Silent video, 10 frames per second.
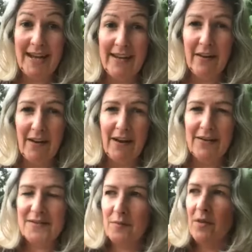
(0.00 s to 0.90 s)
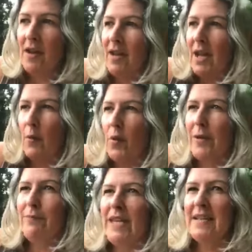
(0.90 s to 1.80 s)
in our lives, and what
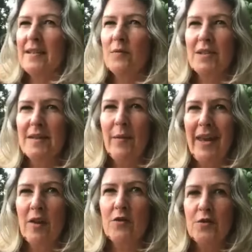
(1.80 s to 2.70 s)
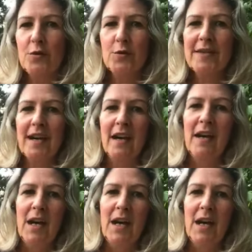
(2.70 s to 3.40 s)
it means to us to be a good daughter.